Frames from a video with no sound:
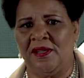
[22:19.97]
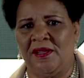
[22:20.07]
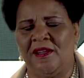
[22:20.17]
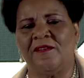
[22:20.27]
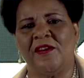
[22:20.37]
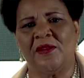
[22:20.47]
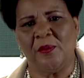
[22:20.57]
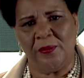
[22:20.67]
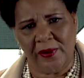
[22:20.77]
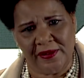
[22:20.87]
and for the
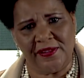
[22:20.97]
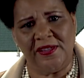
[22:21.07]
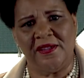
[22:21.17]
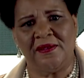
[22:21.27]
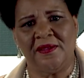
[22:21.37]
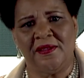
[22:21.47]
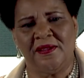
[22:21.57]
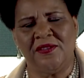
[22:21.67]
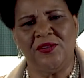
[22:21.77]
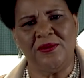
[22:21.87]
President of
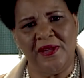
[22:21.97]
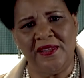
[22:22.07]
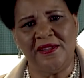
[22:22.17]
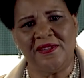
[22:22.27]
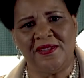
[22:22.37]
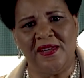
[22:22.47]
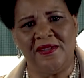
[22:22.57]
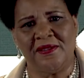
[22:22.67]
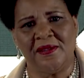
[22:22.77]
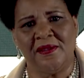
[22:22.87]
the United
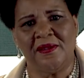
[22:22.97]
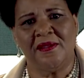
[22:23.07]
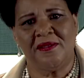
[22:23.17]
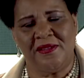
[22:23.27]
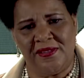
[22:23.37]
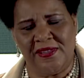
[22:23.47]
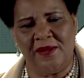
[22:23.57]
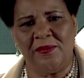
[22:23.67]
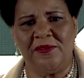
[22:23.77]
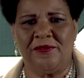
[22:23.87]
States to set
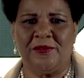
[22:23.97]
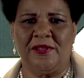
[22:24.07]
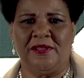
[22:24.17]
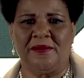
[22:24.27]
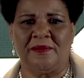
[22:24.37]
me free.